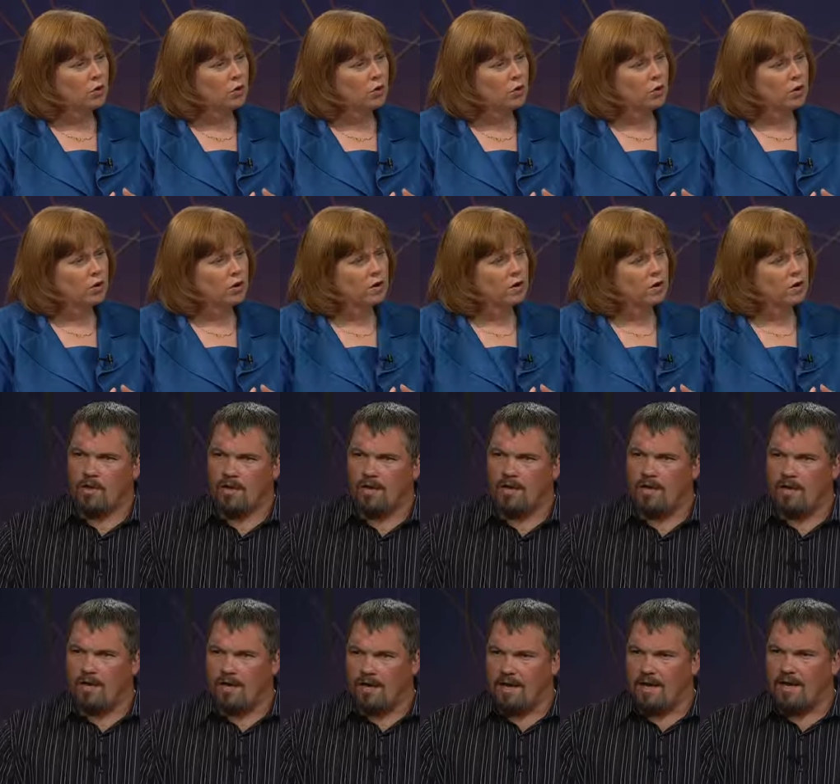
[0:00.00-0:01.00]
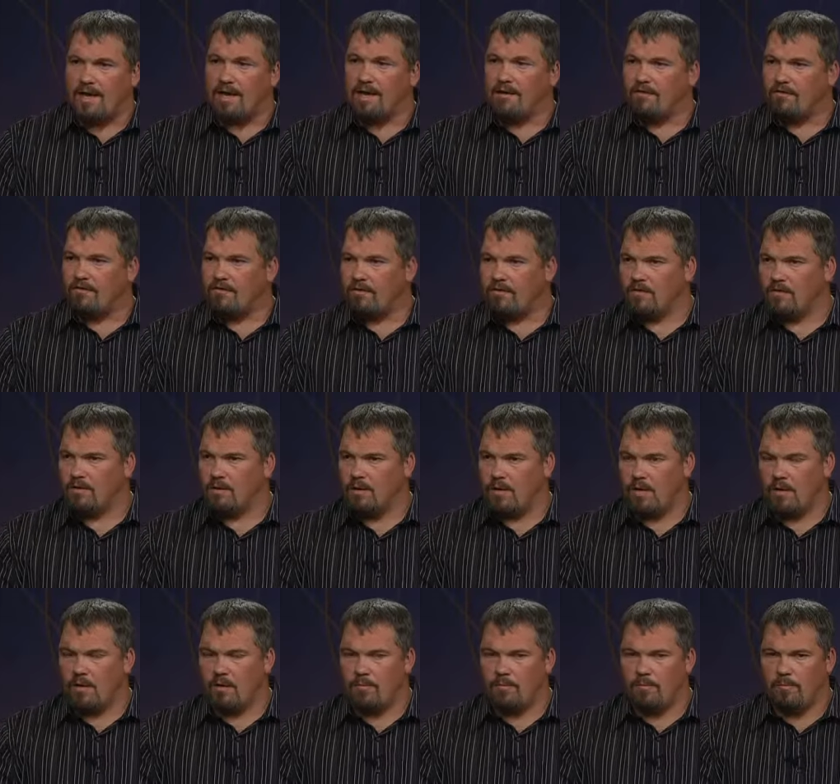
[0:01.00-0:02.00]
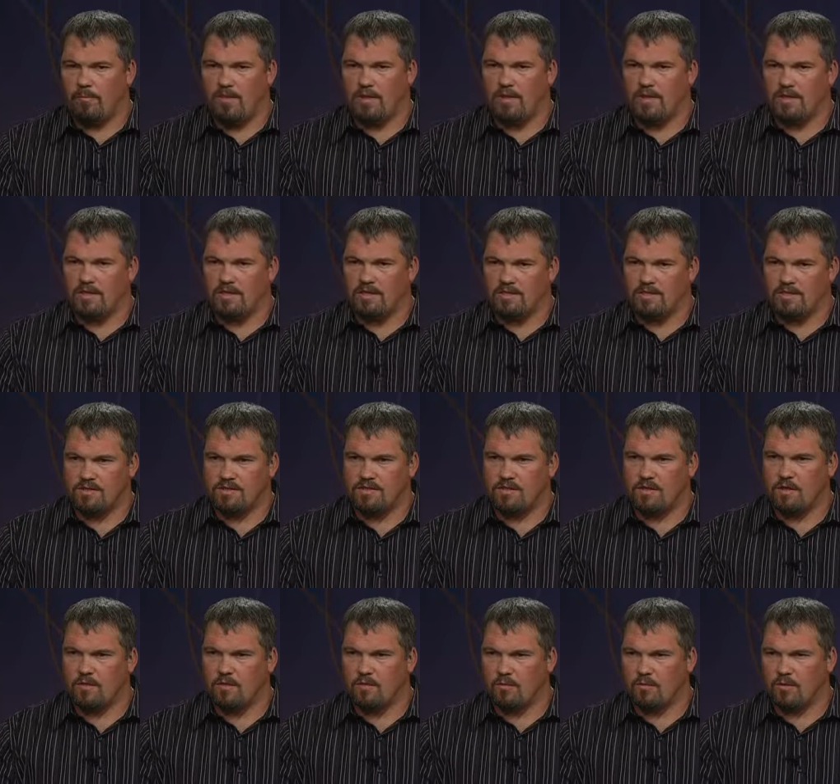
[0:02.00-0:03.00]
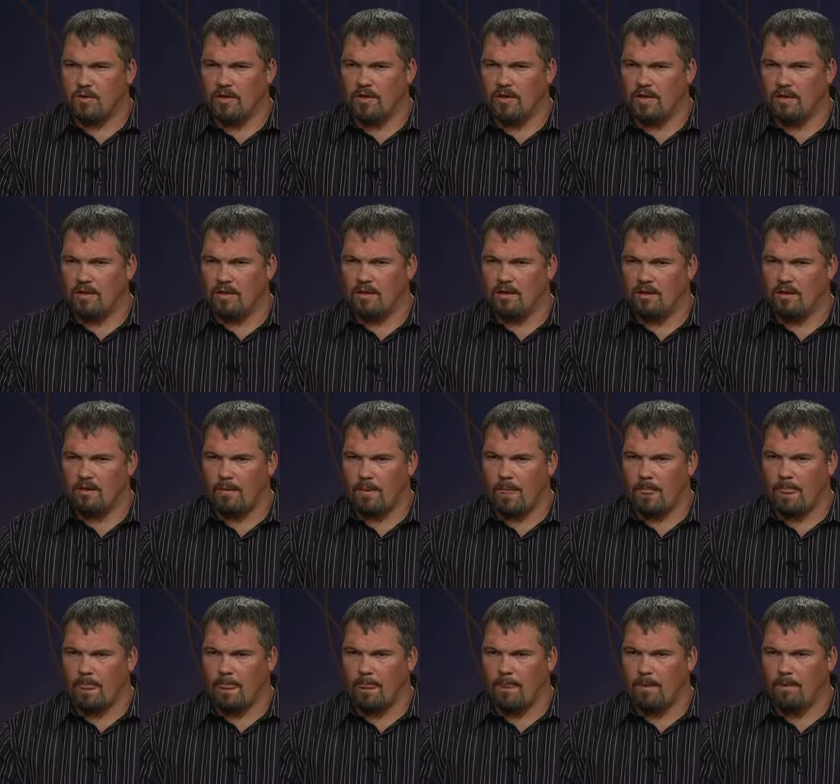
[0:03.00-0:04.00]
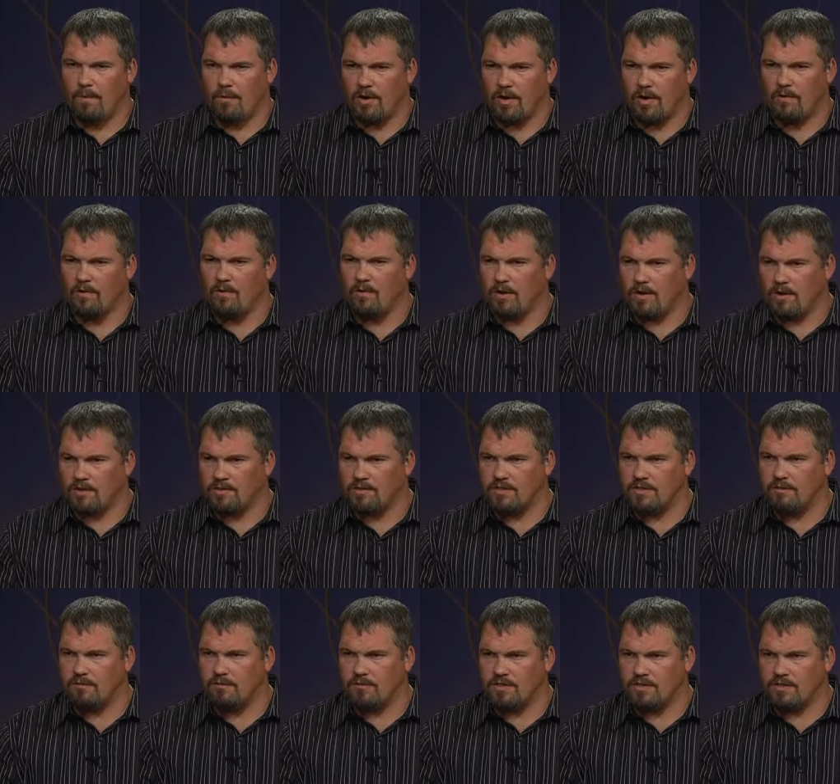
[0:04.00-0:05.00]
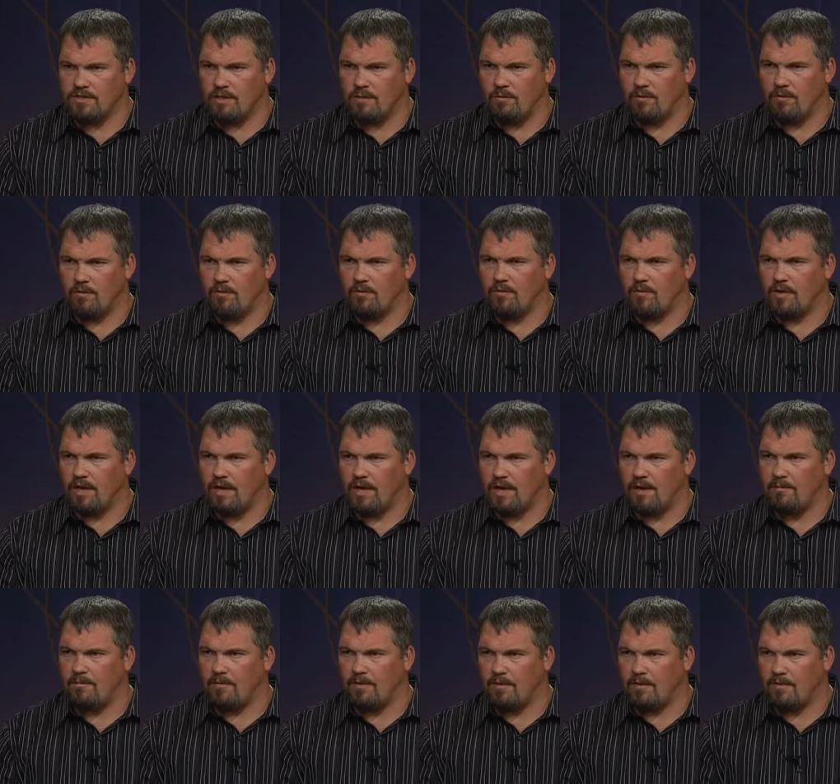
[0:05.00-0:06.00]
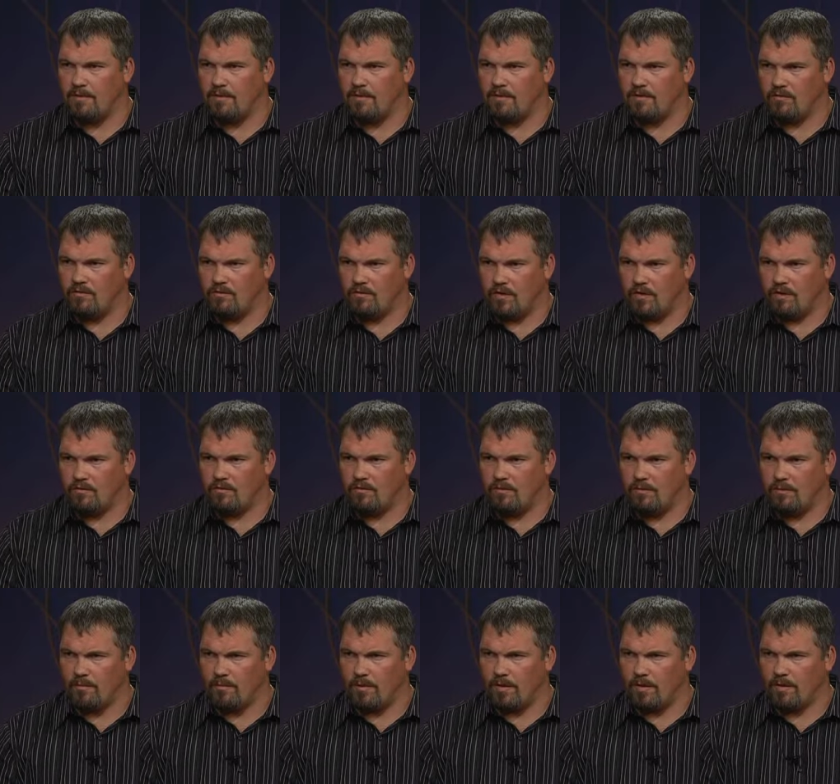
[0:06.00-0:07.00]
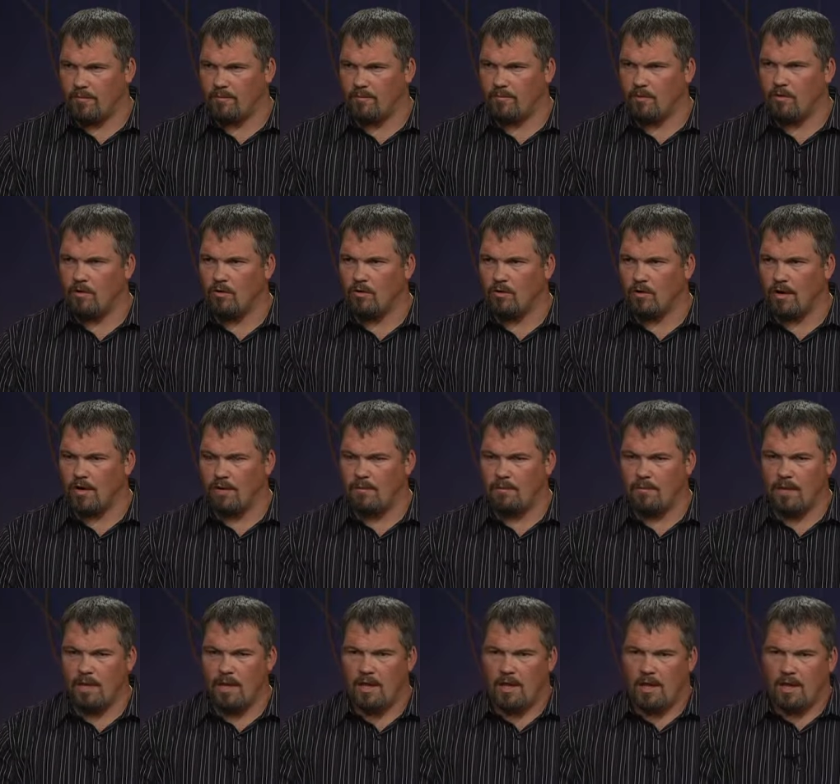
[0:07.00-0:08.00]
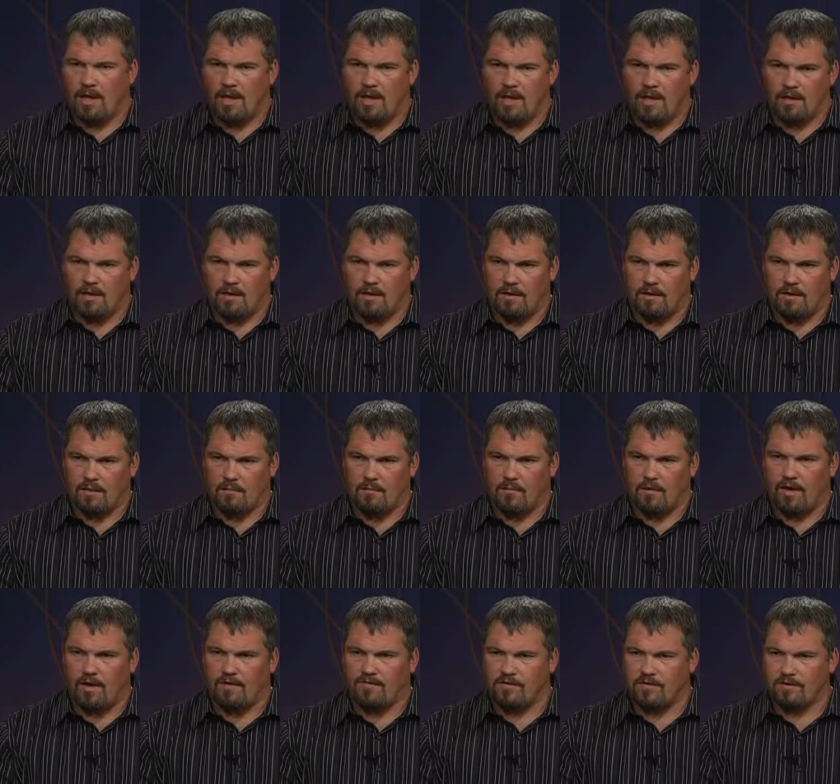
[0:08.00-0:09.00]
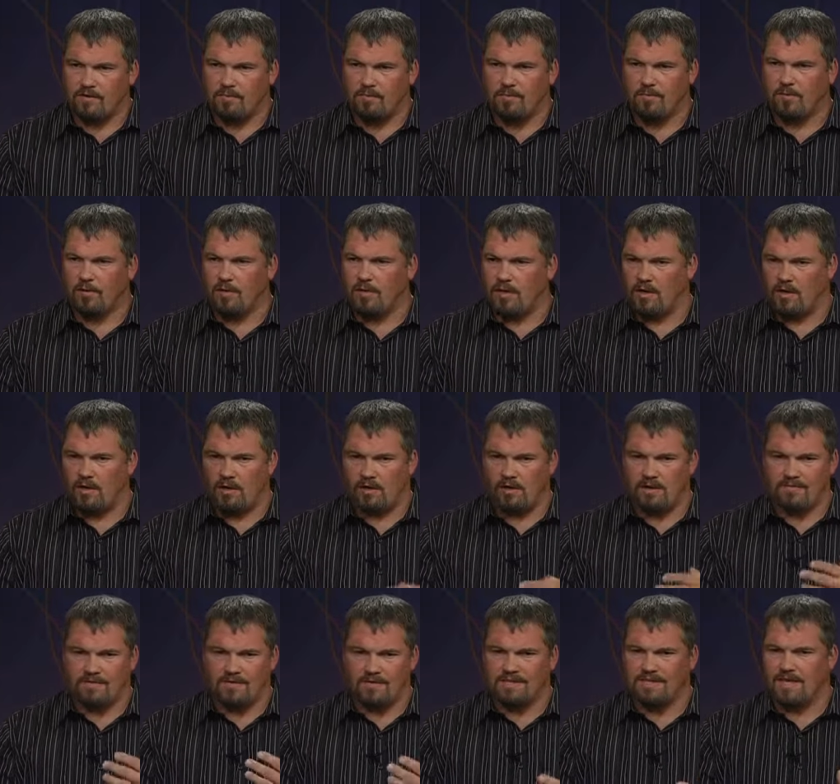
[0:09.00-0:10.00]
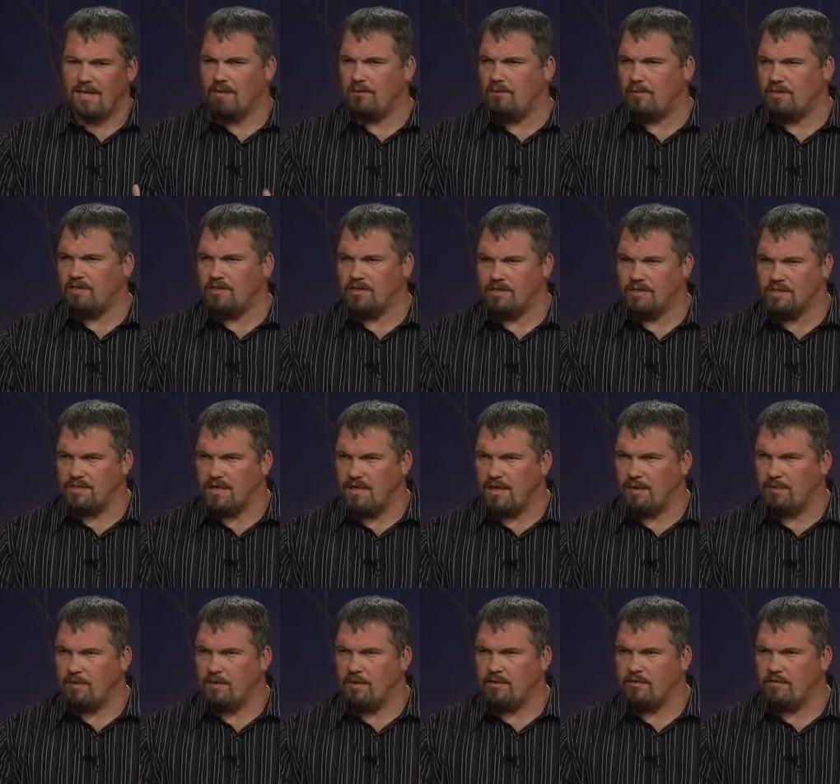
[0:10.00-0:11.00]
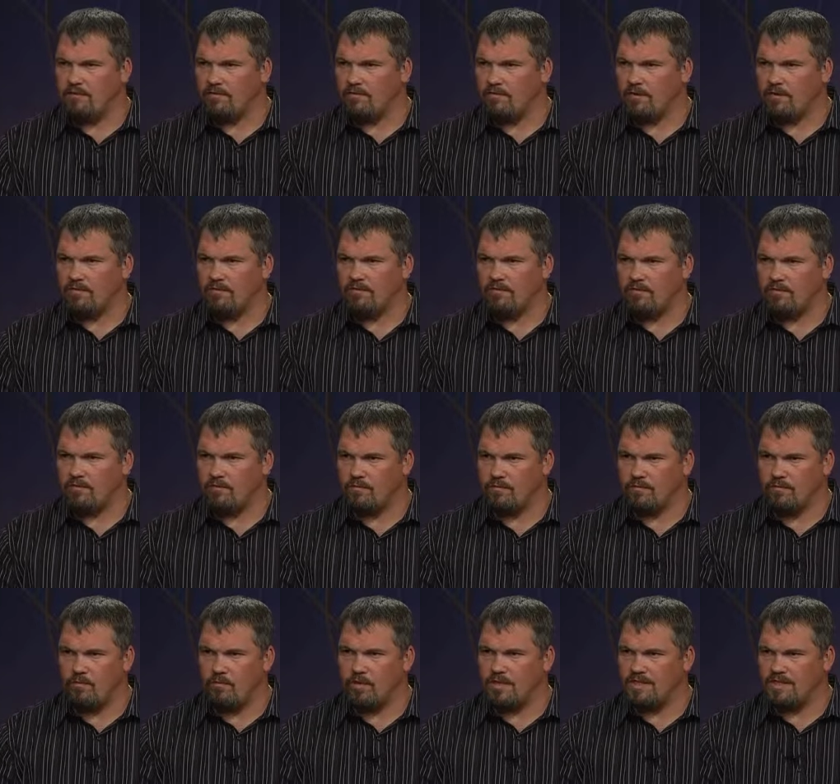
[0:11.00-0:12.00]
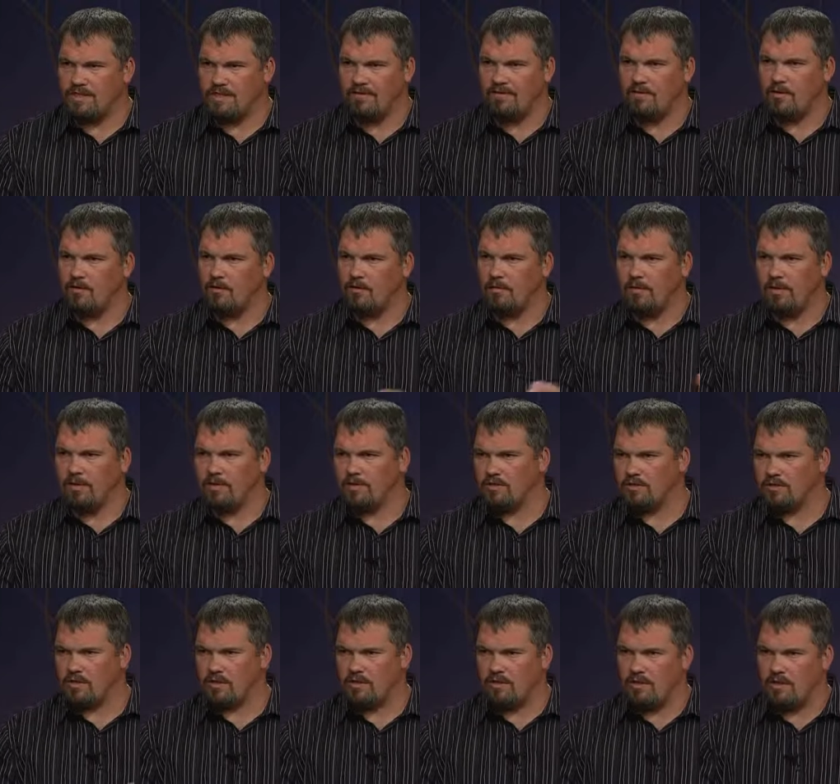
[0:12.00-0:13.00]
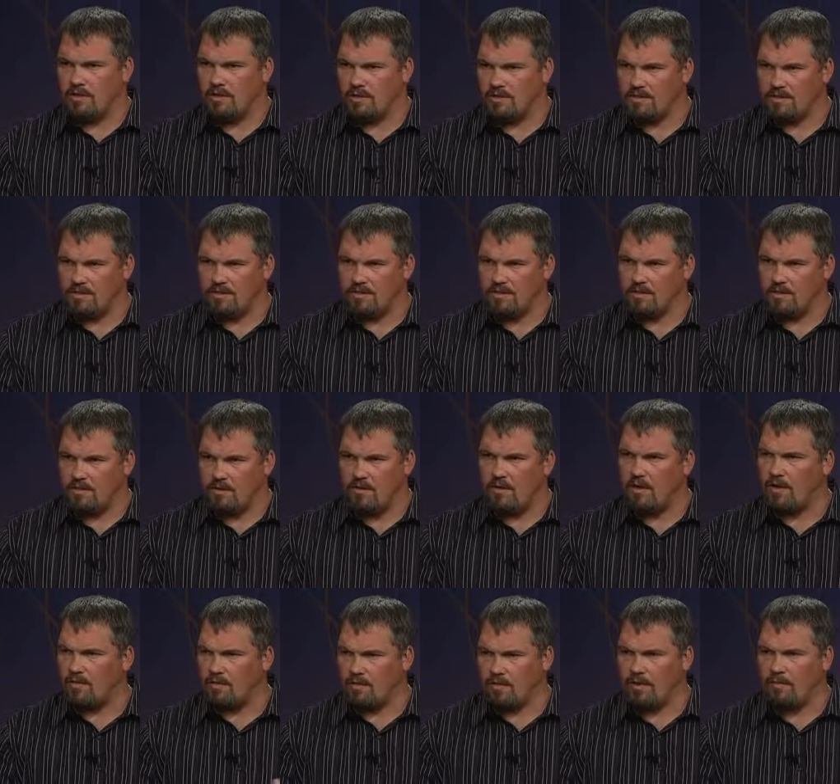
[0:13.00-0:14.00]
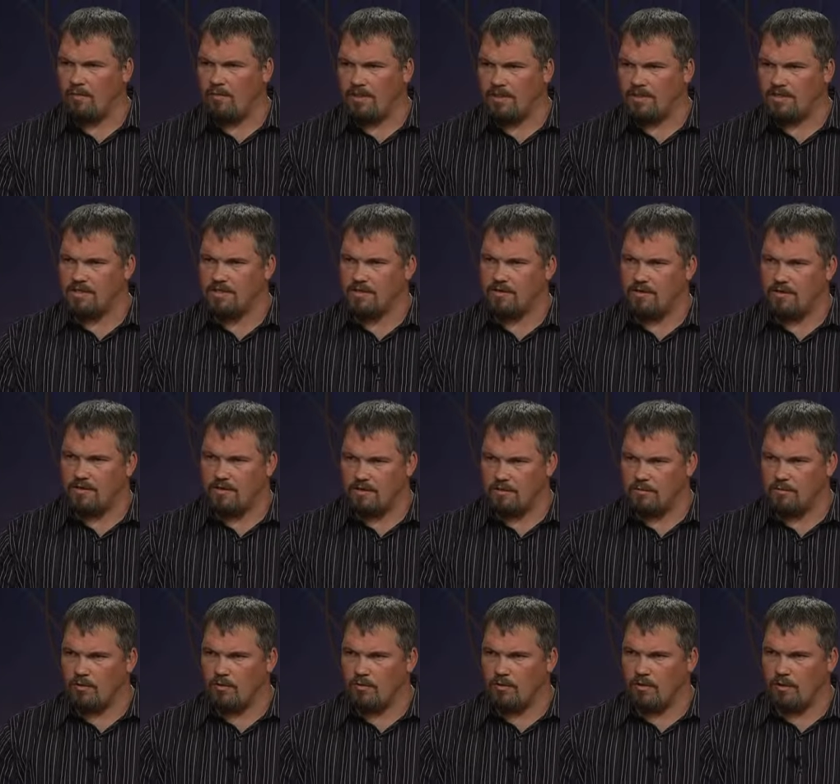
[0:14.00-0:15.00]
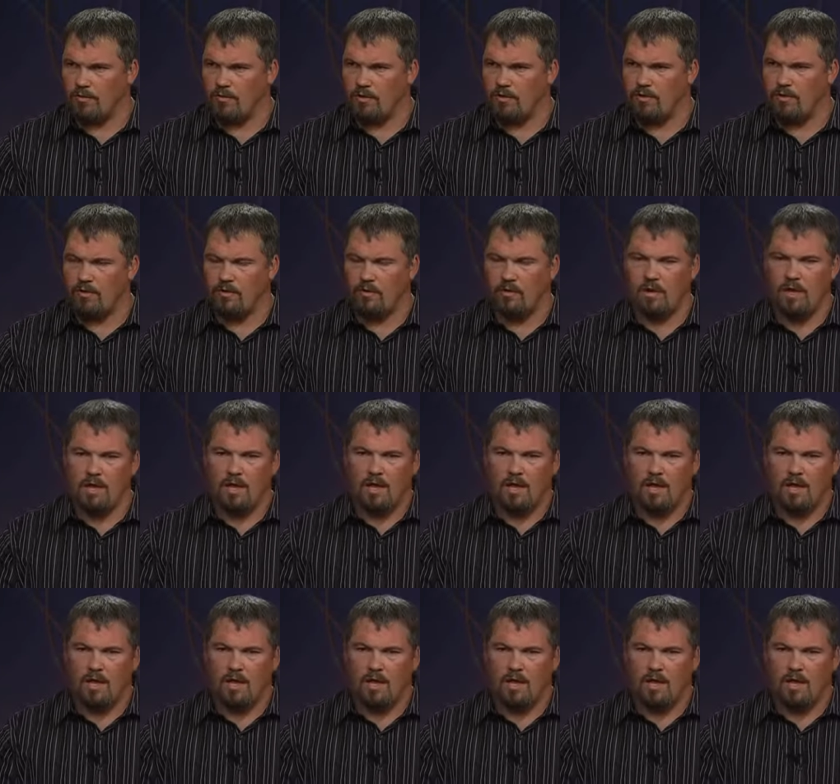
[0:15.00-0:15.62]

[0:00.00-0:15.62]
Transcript: You know, I have um, because really, when I when I was in prison, I went through a nine month drug treatment program, and um, you have to put you have to say a mission statement in front of 27 other peers that are in this, you know, other inmates that are in this program with you.